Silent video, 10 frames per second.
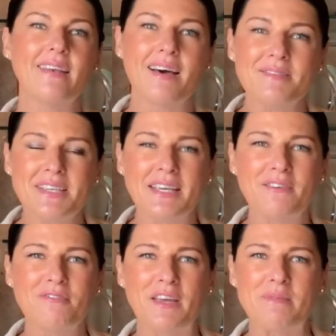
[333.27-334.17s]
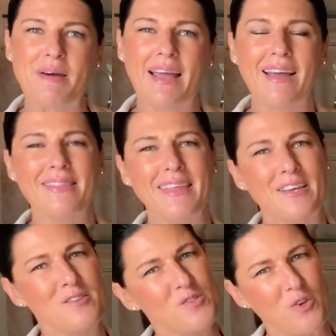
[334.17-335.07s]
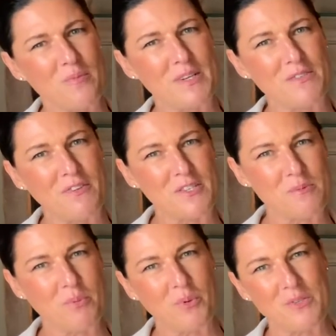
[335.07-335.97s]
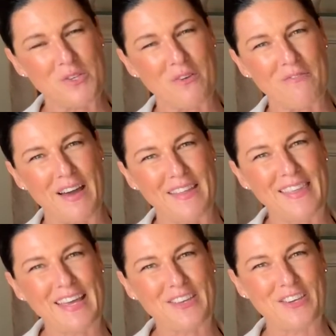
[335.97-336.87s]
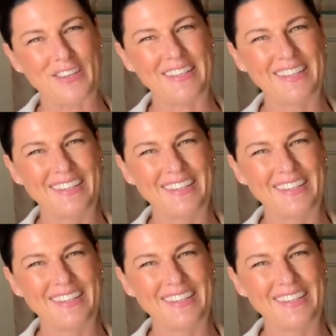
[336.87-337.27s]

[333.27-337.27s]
love to hear your feedback, and thank you so much for your support so far. Thank you.